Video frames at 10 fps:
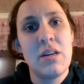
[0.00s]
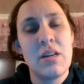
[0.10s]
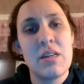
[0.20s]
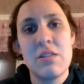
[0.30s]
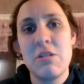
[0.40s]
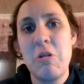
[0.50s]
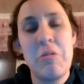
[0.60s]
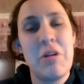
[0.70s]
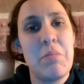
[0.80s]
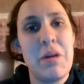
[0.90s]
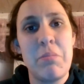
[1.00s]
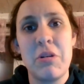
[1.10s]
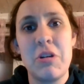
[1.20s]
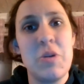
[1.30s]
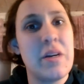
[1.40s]
Because so many people
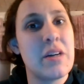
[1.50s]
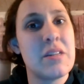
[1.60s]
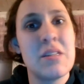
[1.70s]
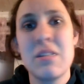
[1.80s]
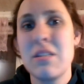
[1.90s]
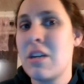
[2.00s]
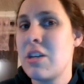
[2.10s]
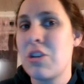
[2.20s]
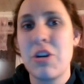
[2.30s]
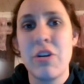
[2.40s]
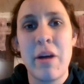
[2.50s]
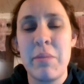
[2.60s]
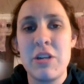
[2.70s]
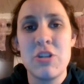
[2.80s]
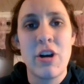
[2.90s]
are doing such a
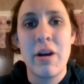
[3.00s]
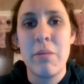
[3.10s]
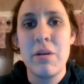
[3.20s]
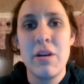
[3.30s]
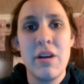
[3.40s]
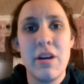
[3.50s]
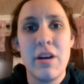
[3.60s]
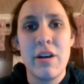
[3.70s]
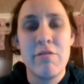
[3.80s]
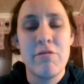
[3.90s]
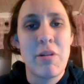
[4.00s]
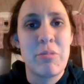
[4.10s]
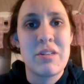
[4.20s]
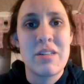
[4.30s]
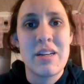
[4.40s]
crappy job of
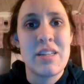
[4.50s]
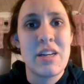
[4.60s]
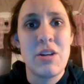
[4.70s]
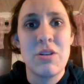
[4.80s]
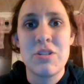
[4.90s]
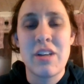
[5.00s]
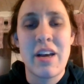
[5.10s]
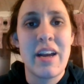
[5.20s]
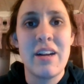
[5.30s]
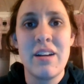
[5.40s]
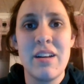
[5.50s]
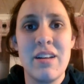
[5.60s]
representing your side.